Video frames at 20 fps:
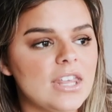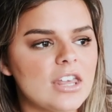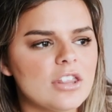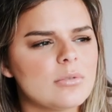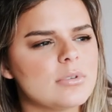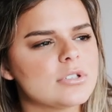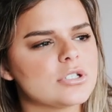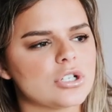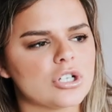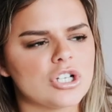The
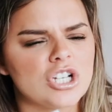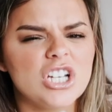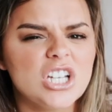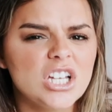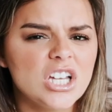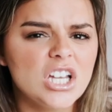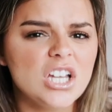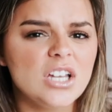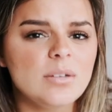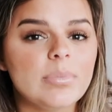other ones are
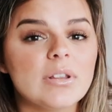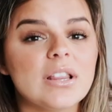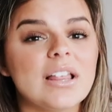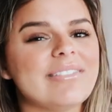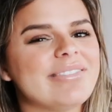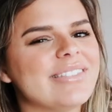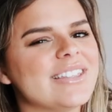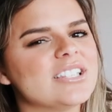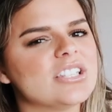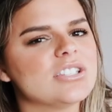good, but
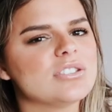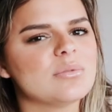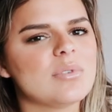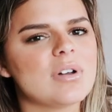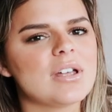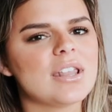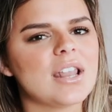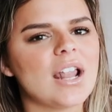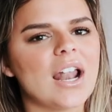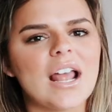like this is the
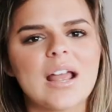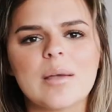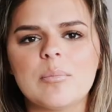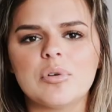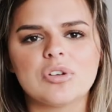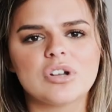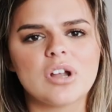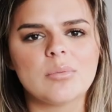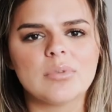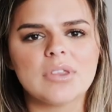one that I can
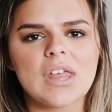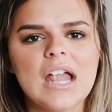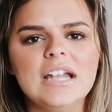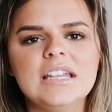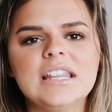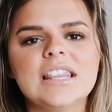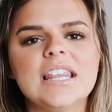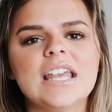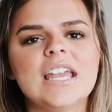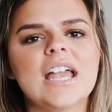put on with
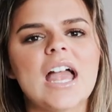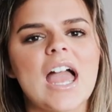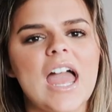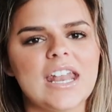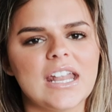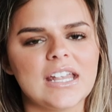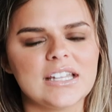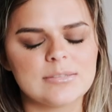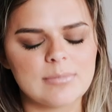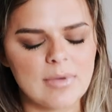anything
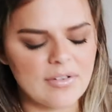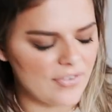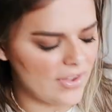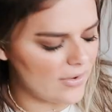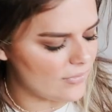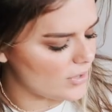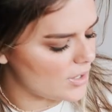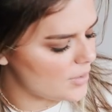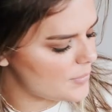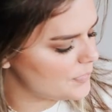and it's my
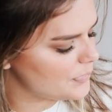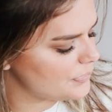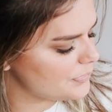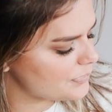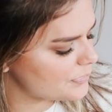favorite.